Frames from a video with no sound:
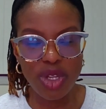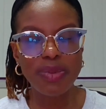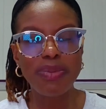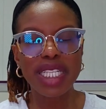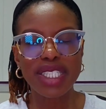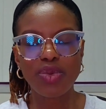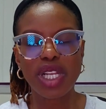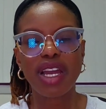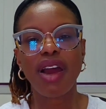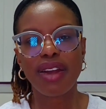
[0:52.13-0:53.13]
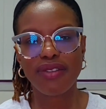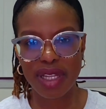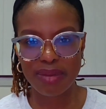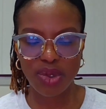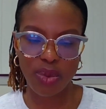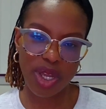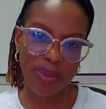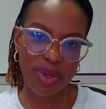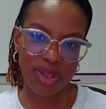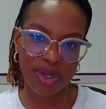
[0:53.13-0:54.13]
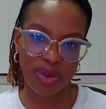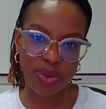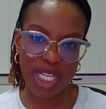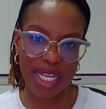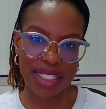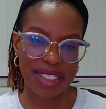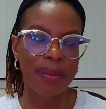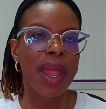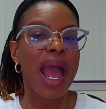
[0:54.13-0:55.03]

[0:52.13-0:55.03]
which makes it really hard for them to wake up on the weekends.